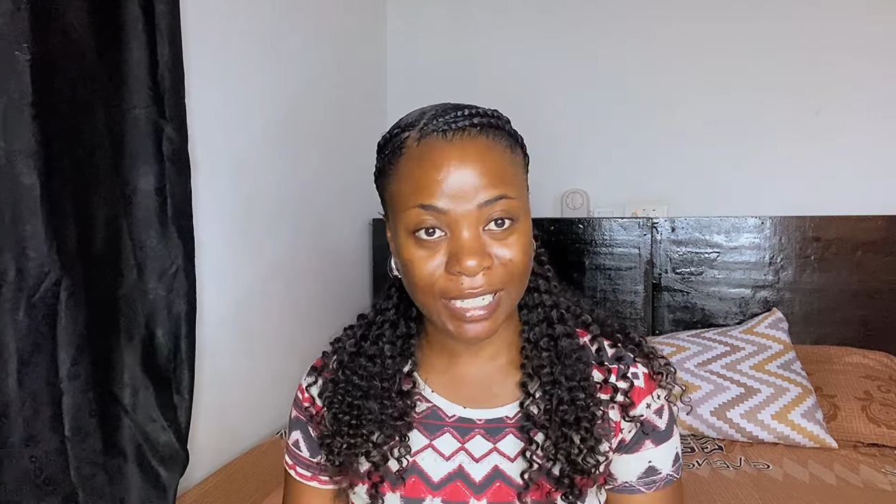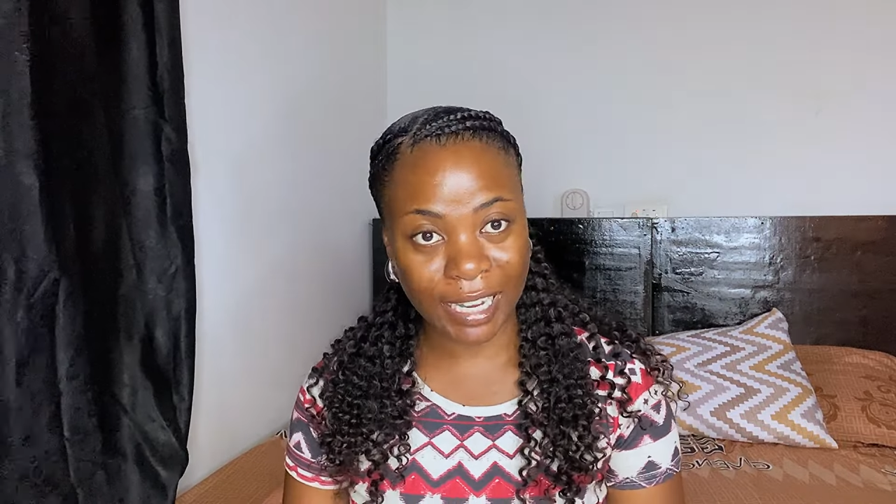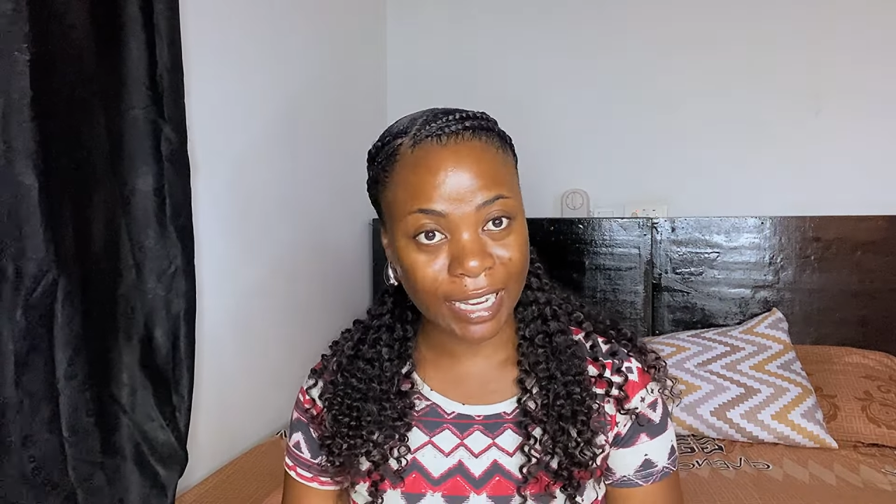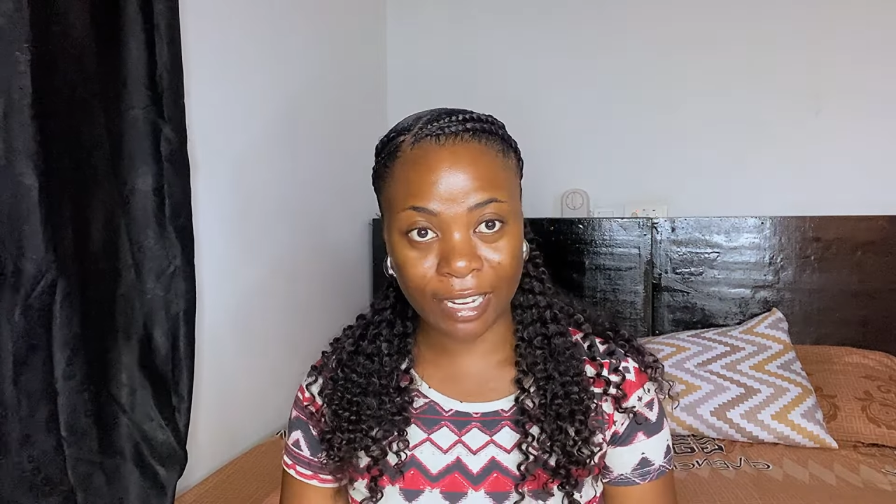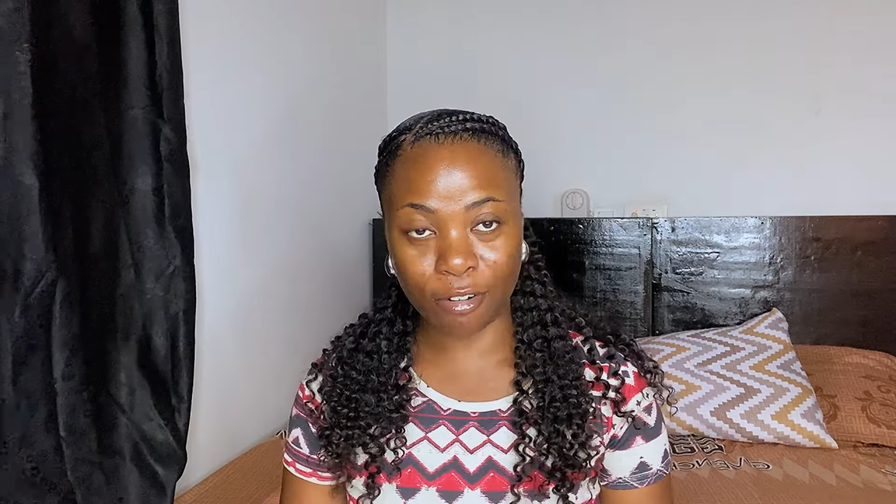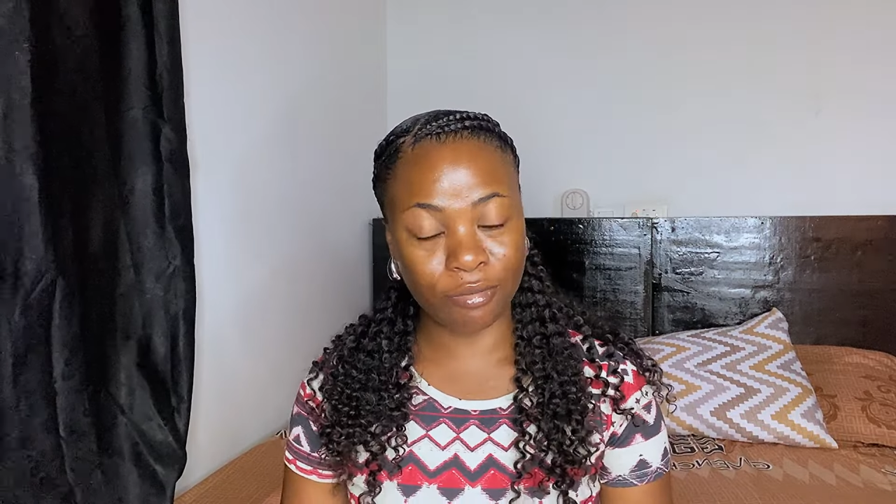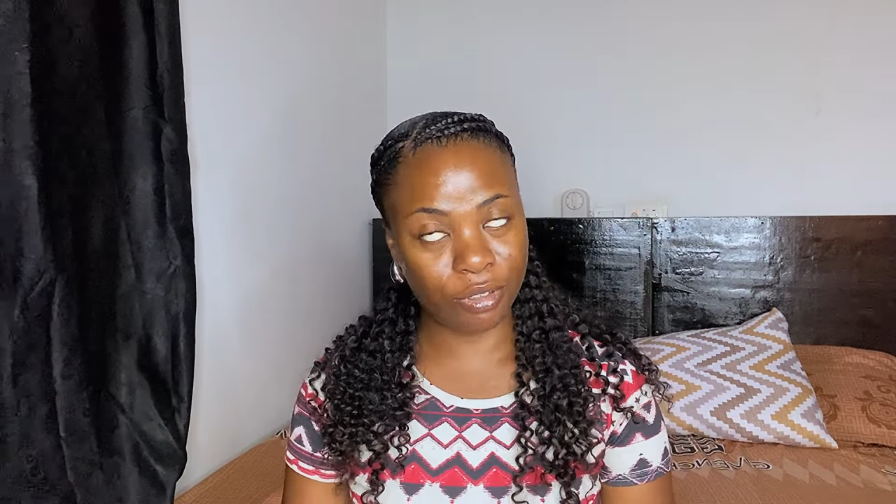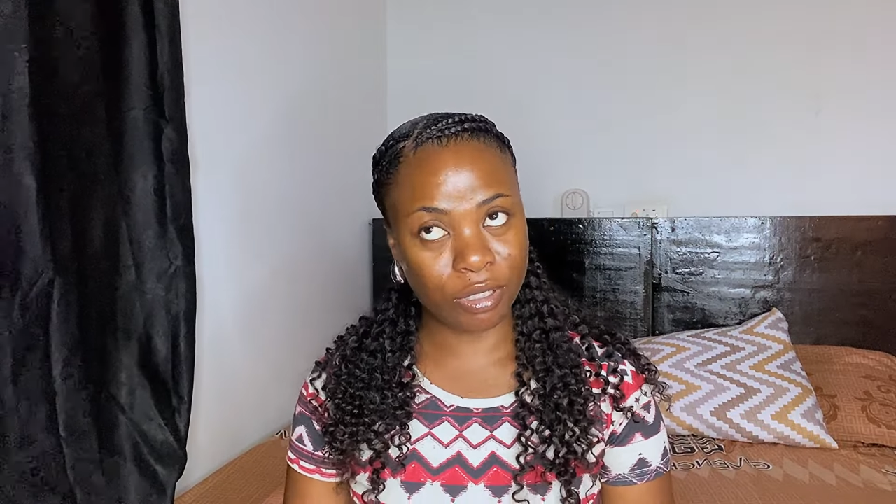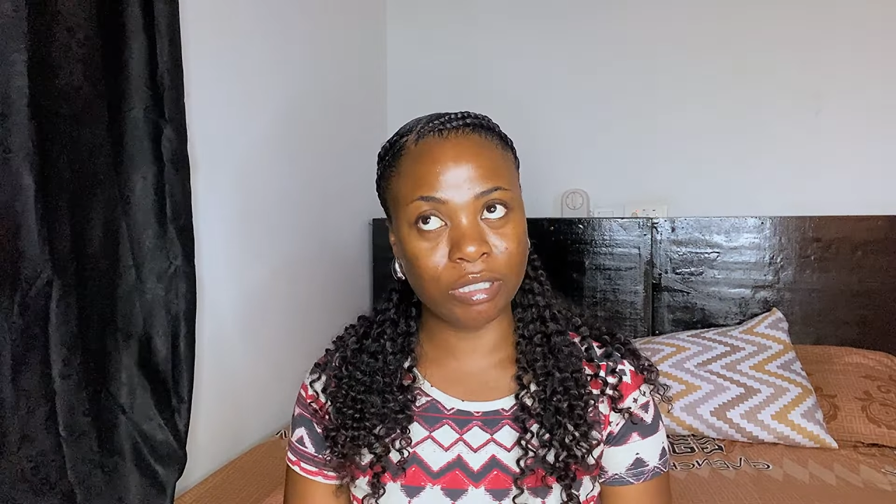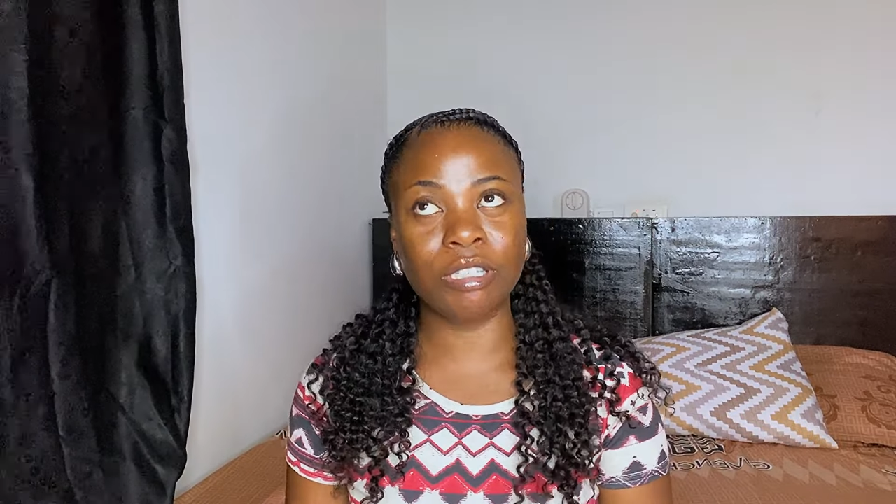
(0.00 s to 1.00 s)
I earn,
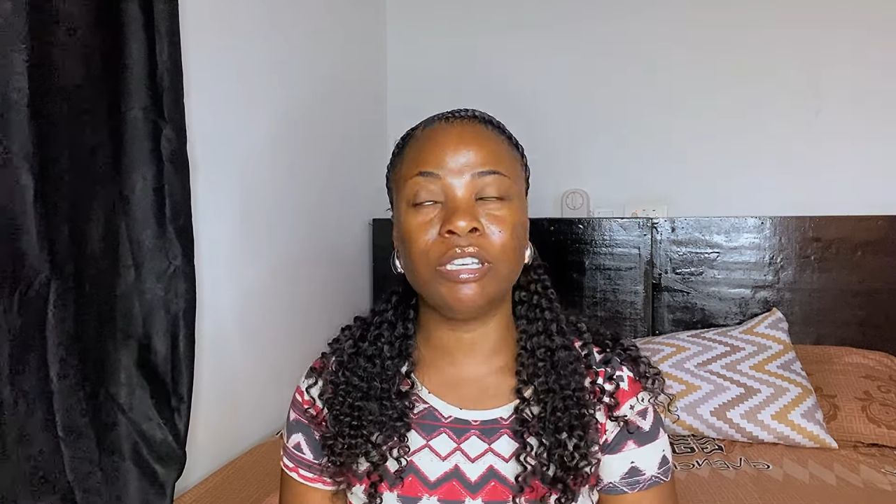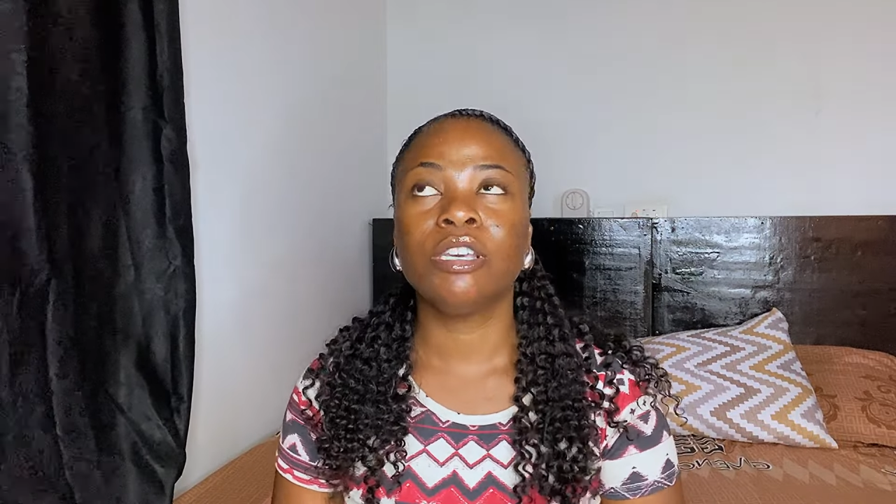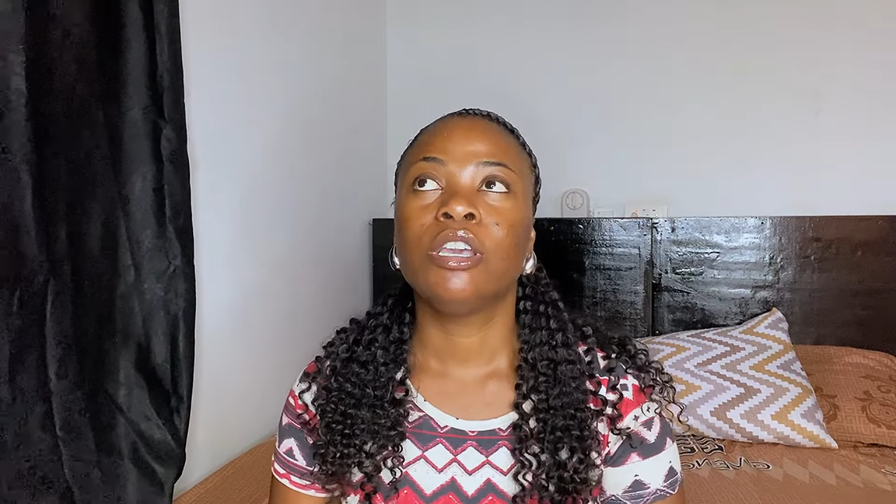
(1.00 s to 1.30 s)
obviously.